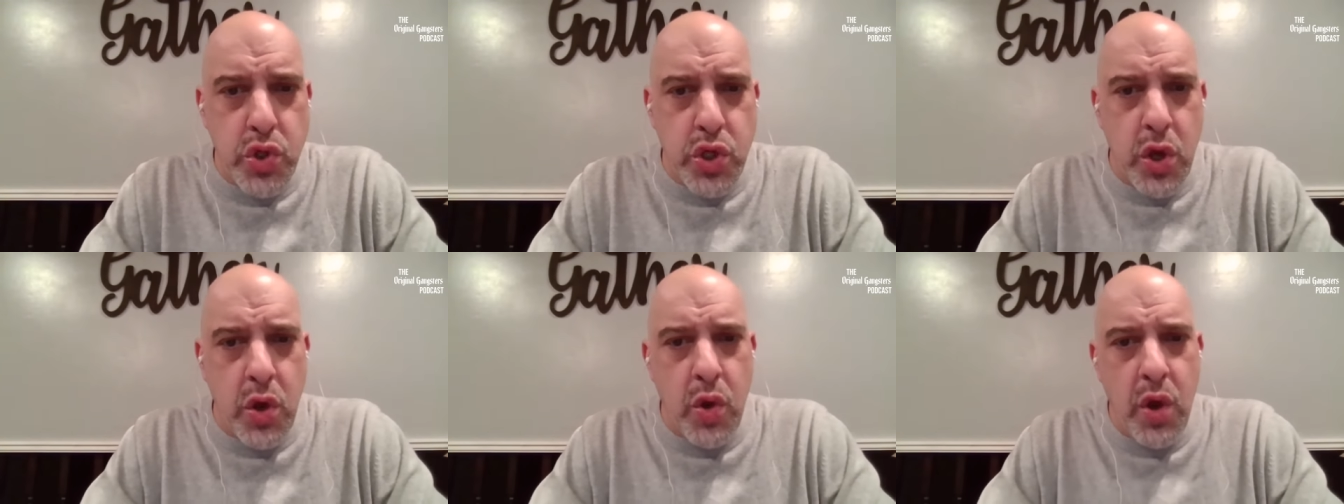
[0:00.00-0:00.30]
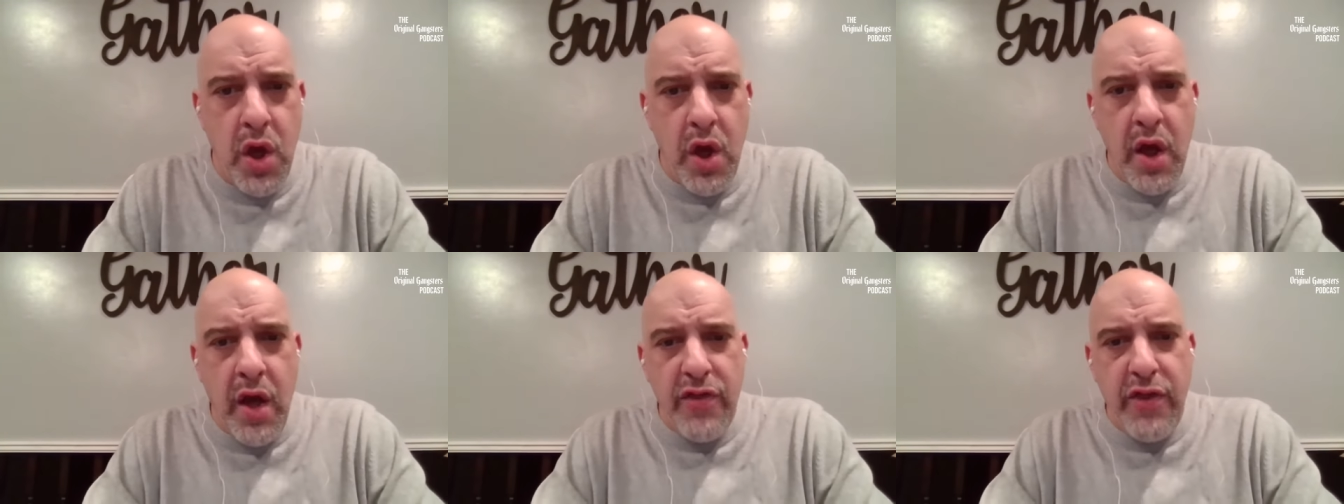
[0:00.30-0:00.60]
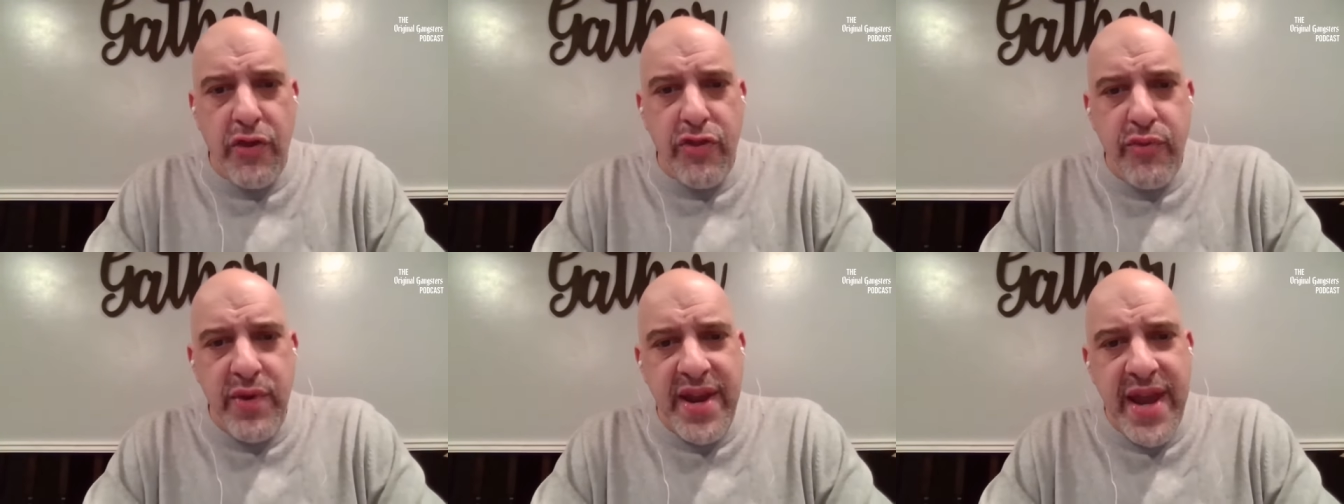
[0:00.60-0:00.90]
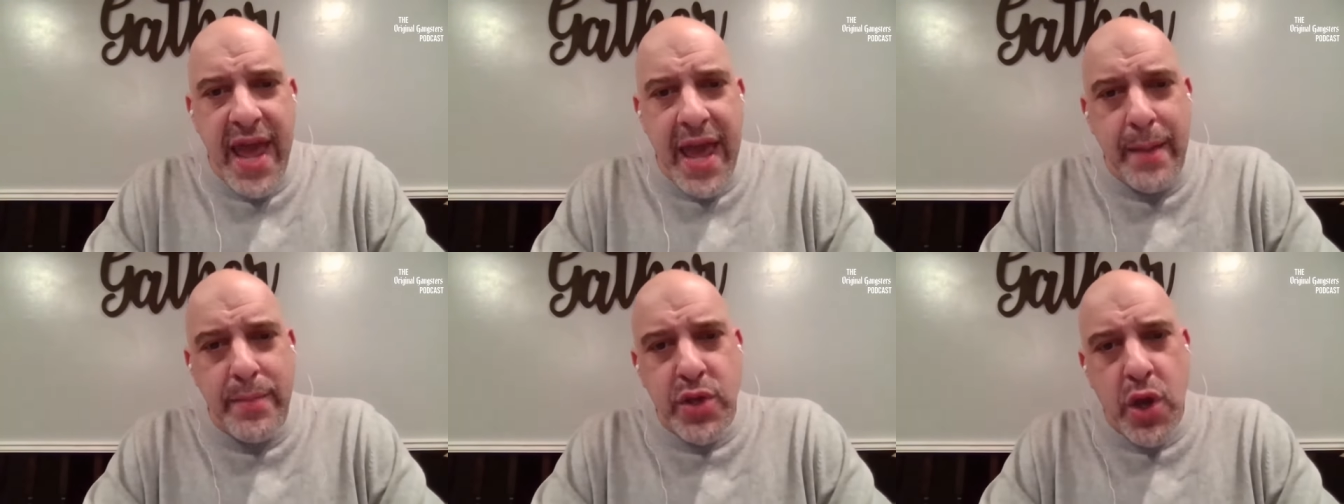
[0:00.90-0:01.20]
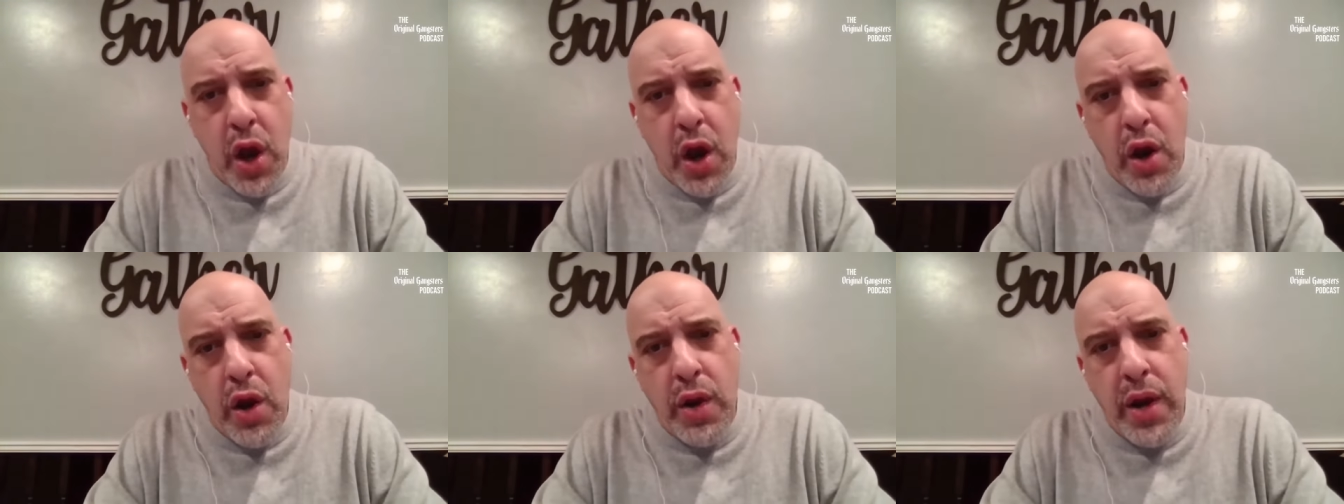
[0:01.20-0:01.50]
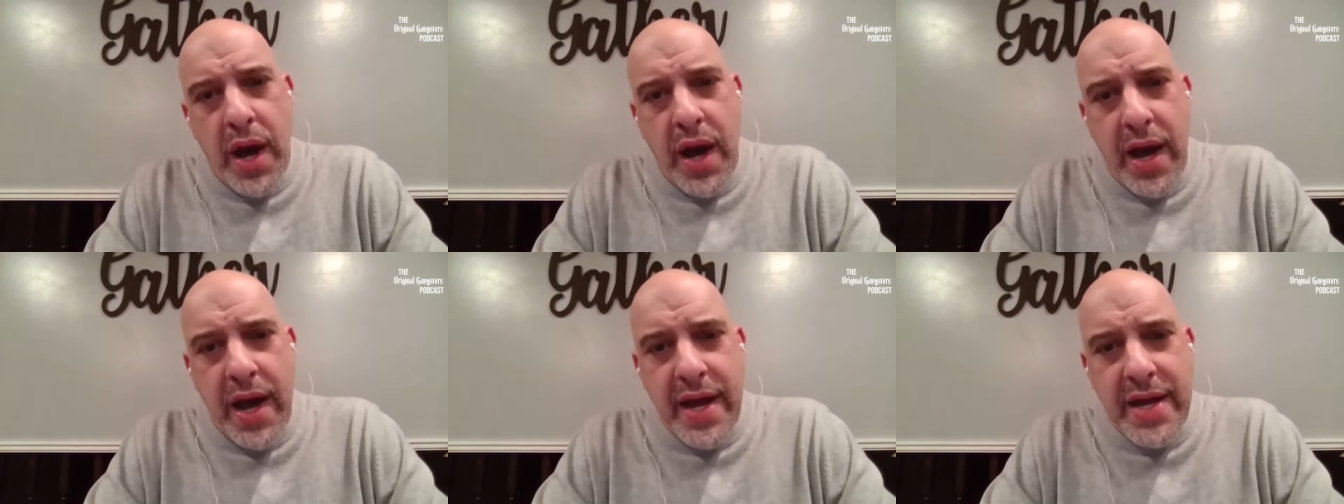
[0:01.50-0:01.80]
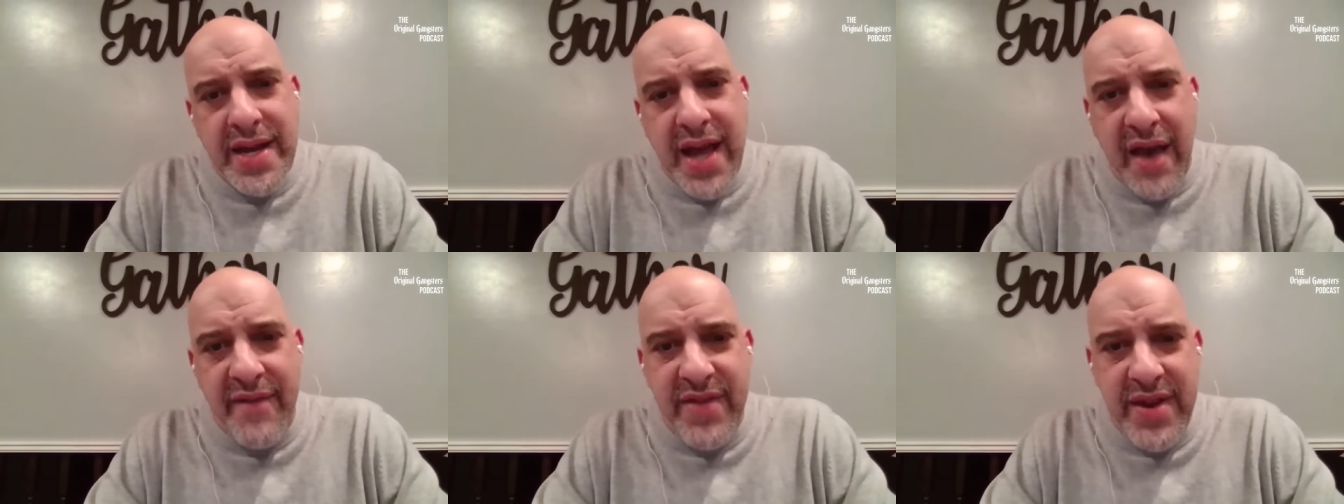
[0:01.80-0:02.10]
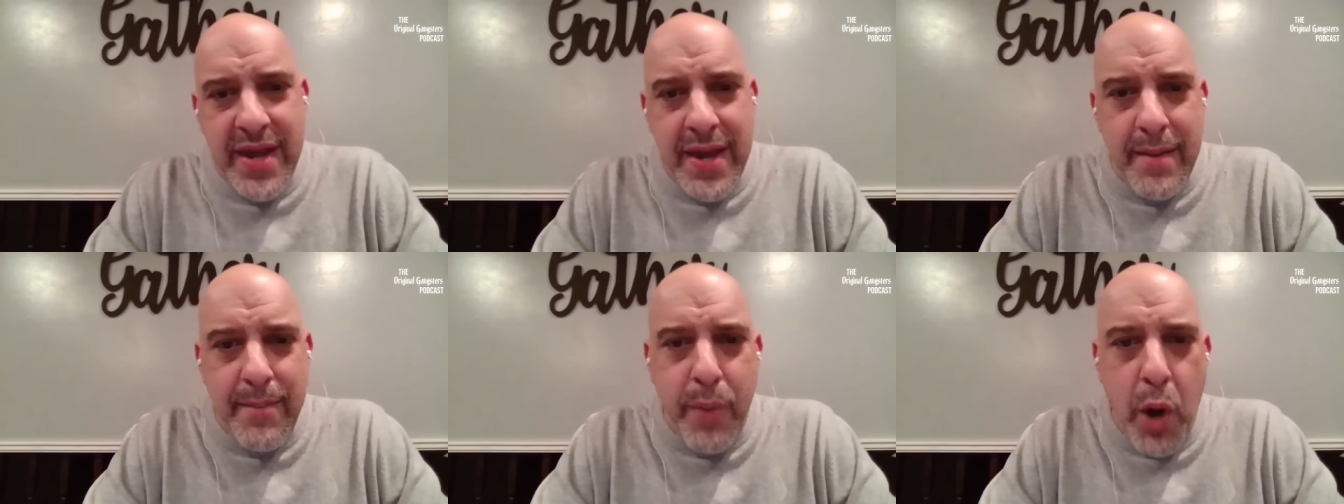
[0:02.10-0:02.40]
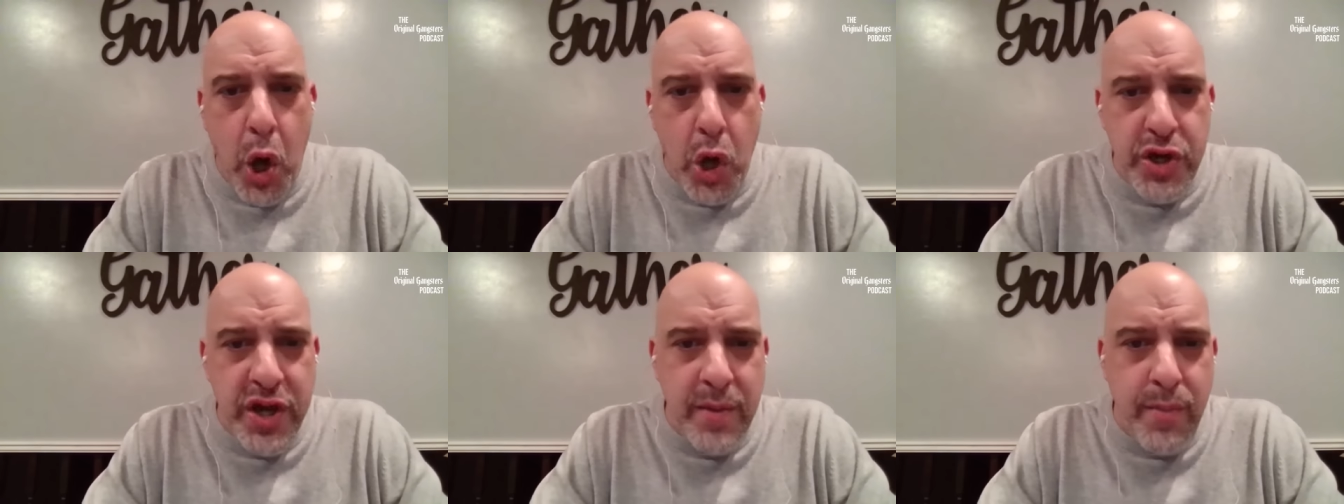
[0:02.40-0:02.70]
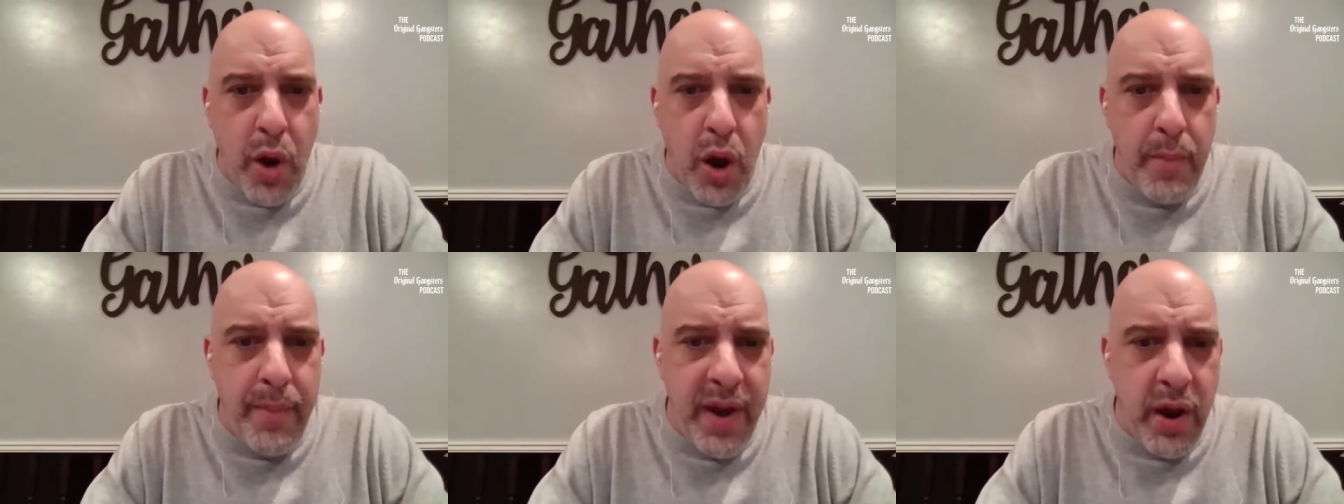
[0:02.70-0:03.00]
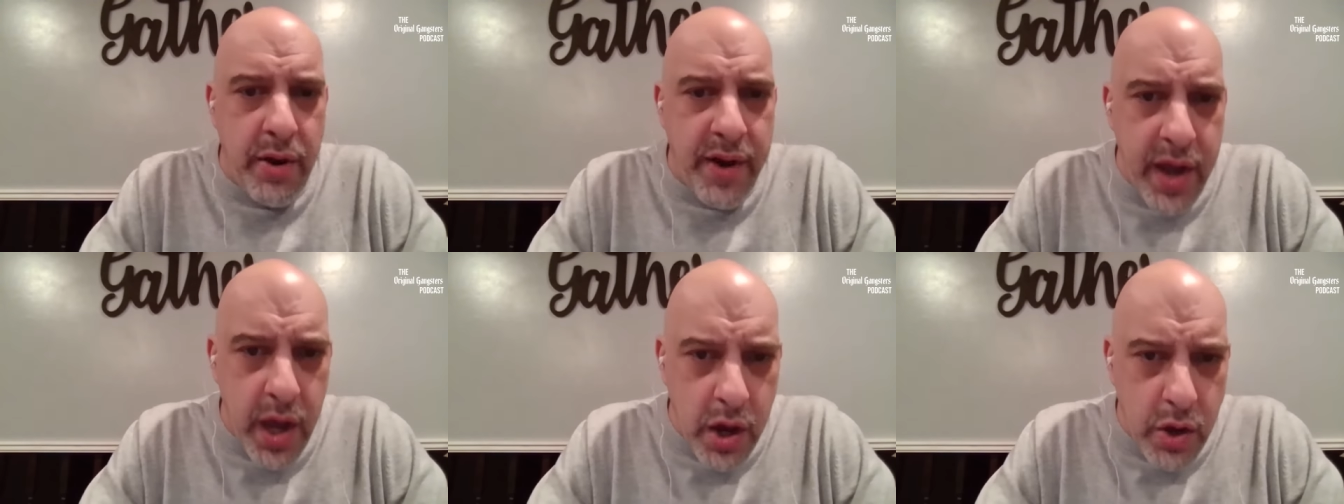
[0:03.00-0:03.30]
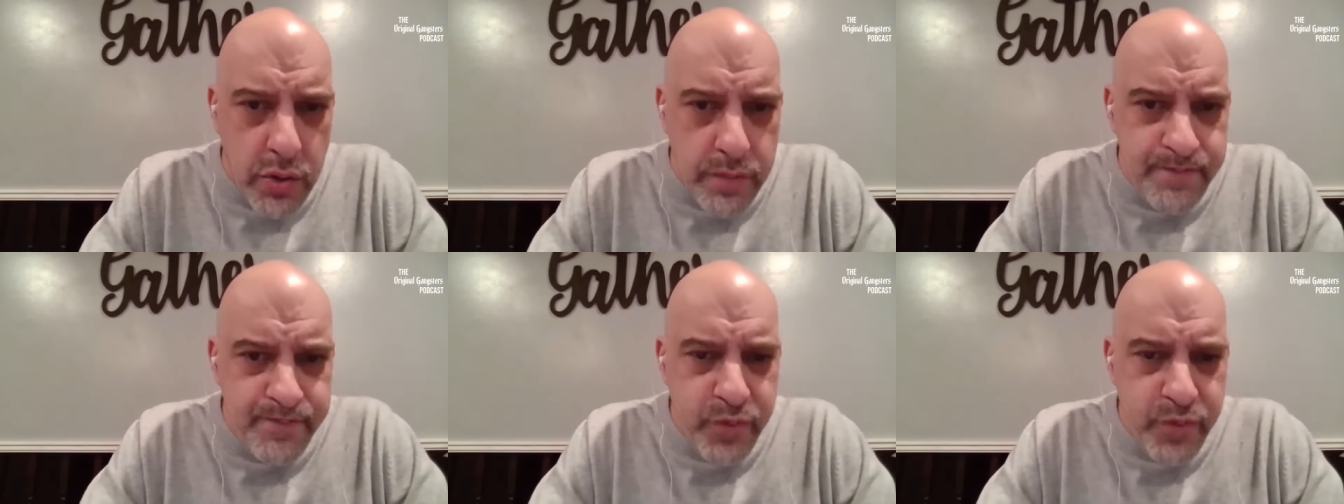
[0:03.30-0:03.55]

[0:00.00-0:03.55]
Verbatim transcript: So the three names are uh, Davide Baldi Barbario,